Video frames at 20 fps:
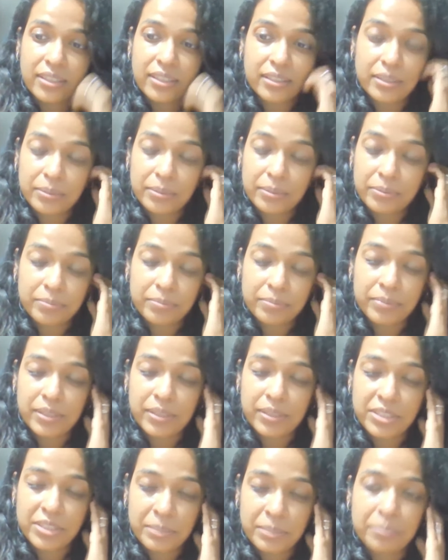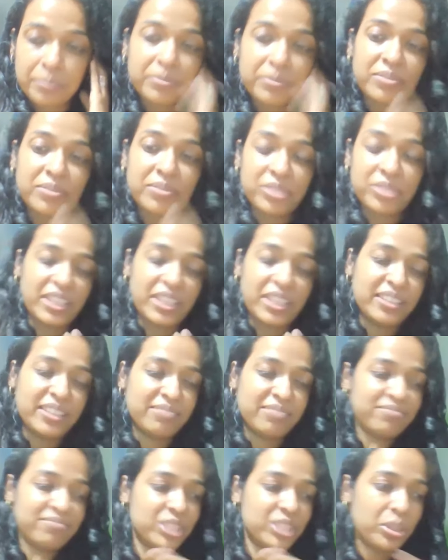uh, gym, for
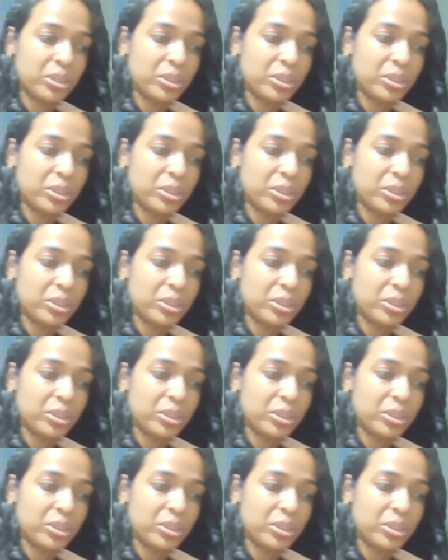their,